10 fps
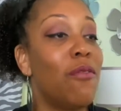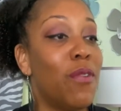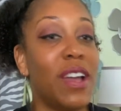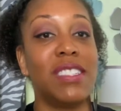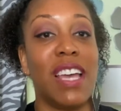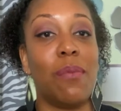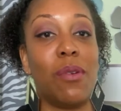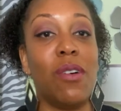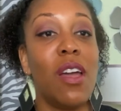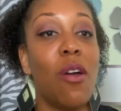For
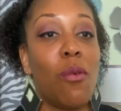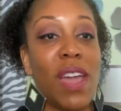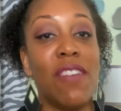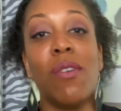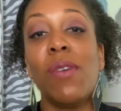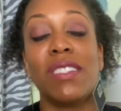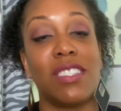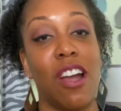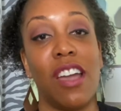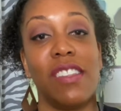example, even with
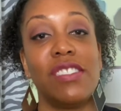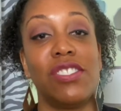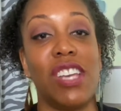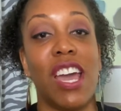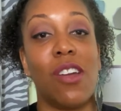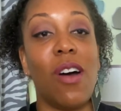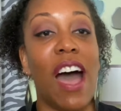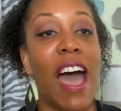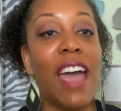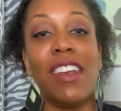starting this channel,
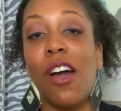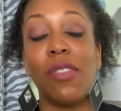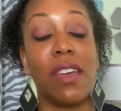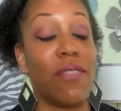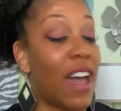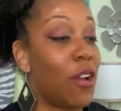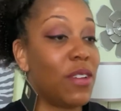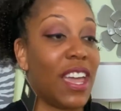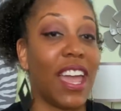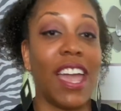I know that if I
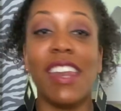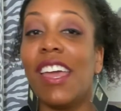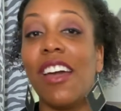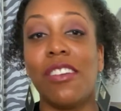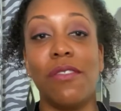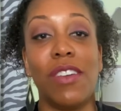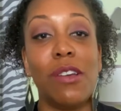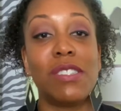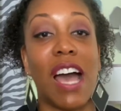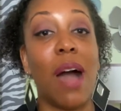don't get any other
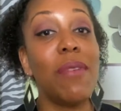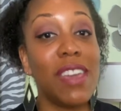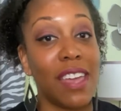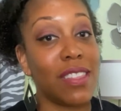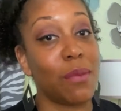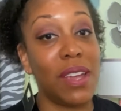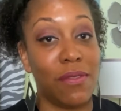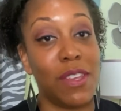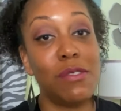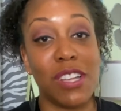views, I'm gonna get three
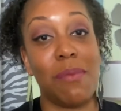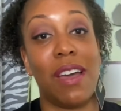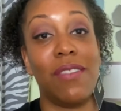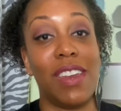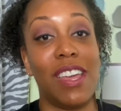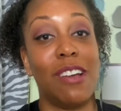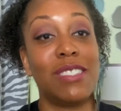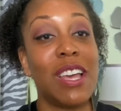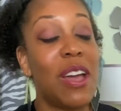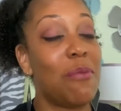views on my
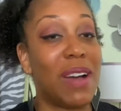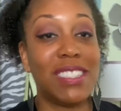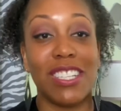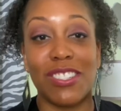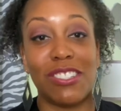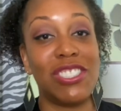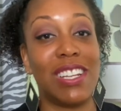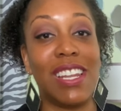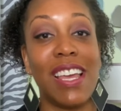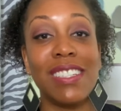videos. My sister
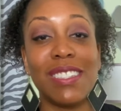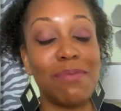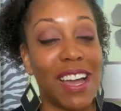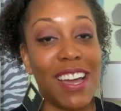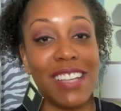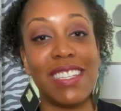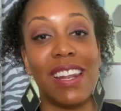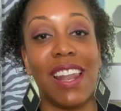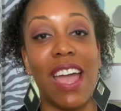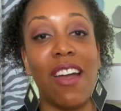Jaleese, my
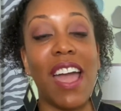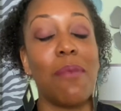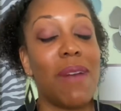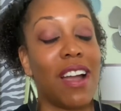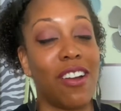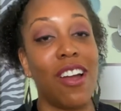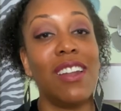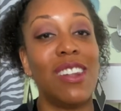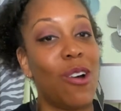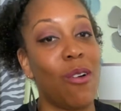cousin Lara, and my girl
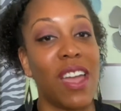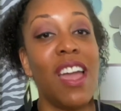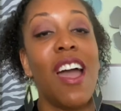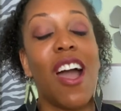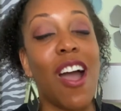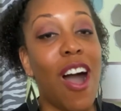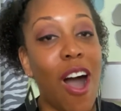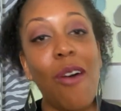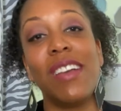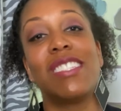Lori are
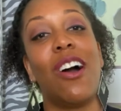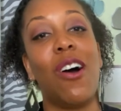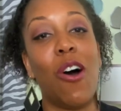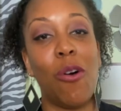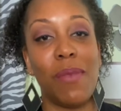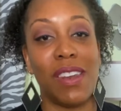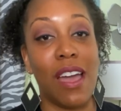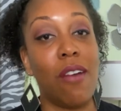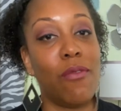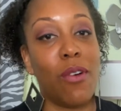always gonna hold me
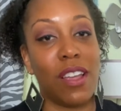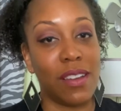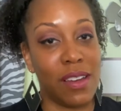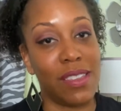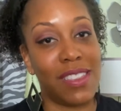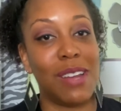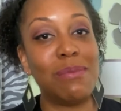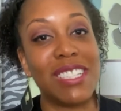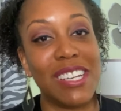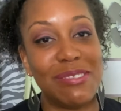down for a good
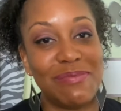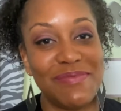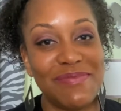thumbs up.